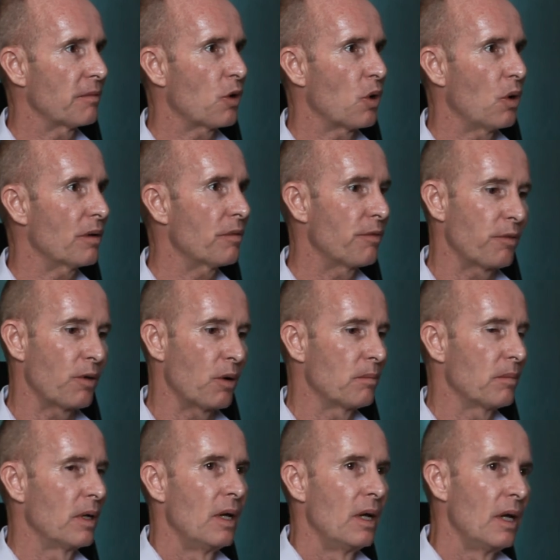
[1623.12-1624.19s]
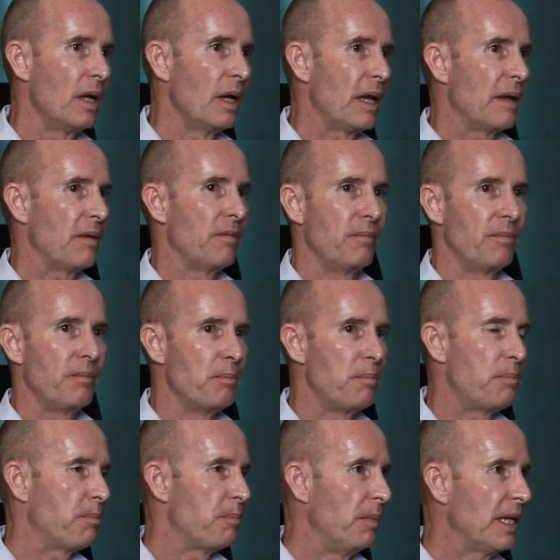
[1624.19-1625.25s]
gone from
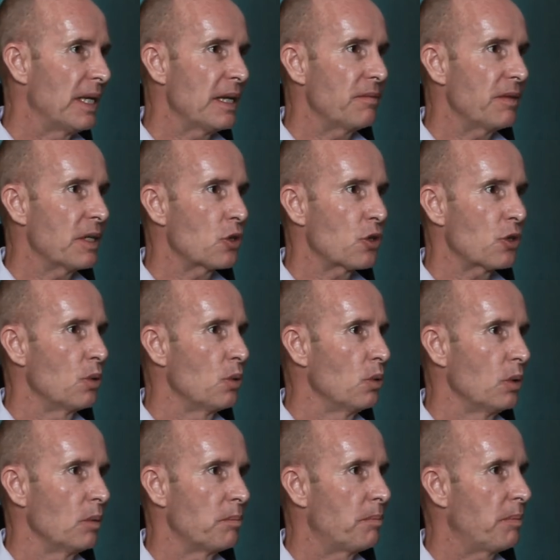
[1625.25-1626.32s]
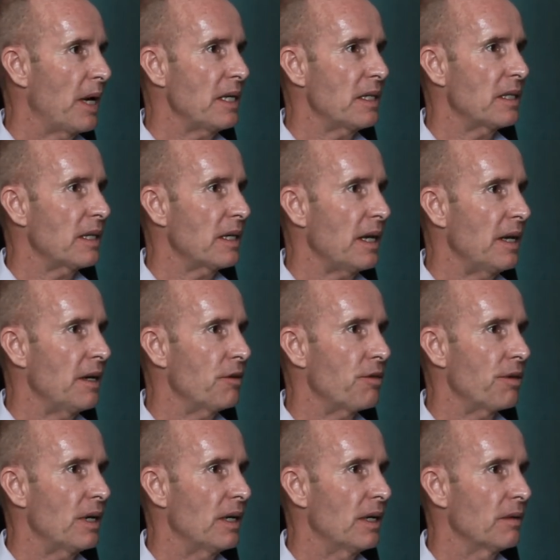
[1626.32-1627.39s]
leaving school, basic
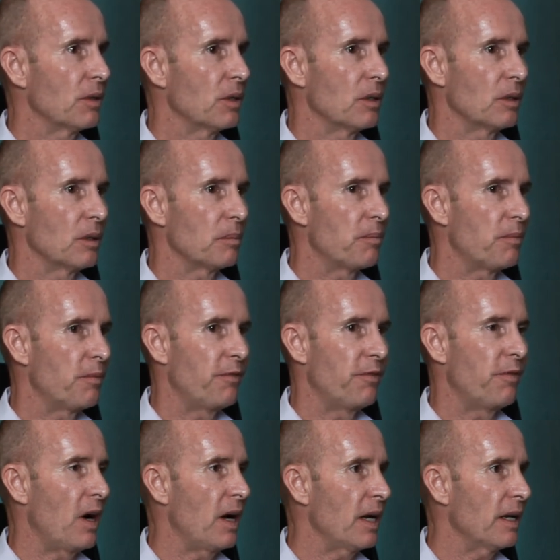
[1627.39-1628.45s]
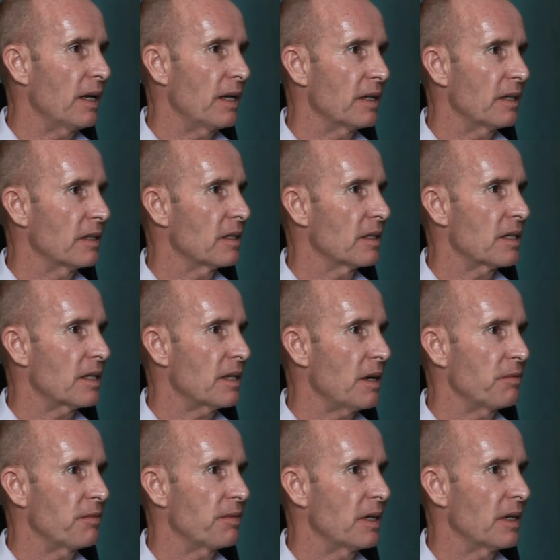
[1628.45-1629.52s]
entry level, filing
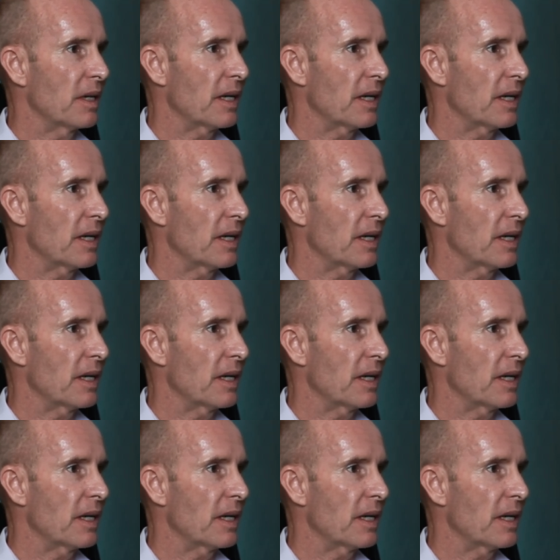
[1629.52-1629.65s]
stuff in a